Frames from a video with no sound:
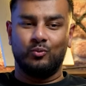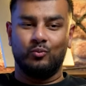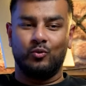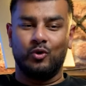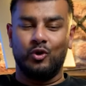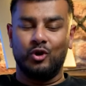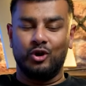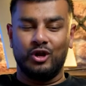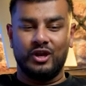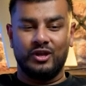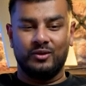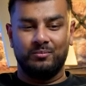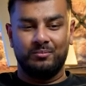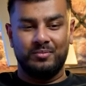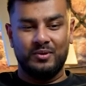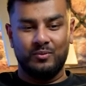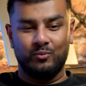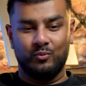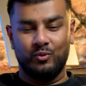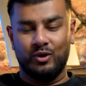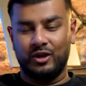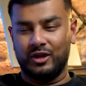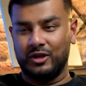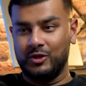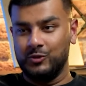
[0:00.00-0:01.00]
what had
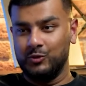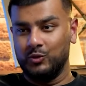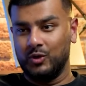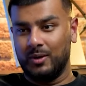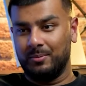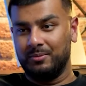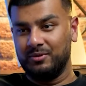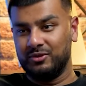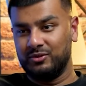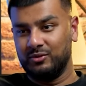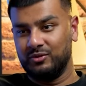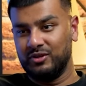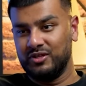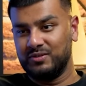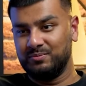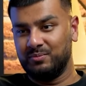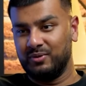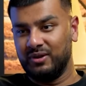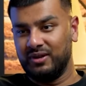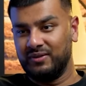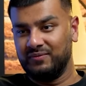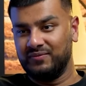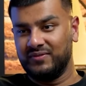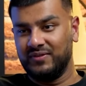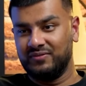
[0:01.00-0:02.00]
been working you up until this
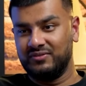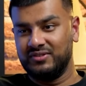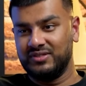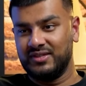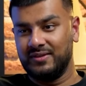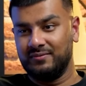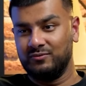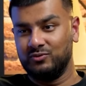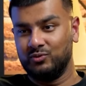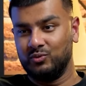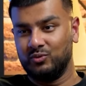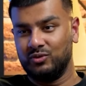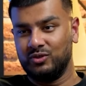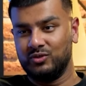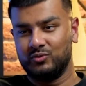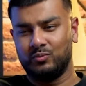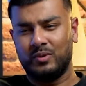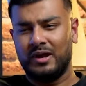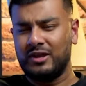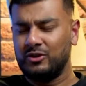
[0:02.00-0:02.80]
point, 57 Jewellers?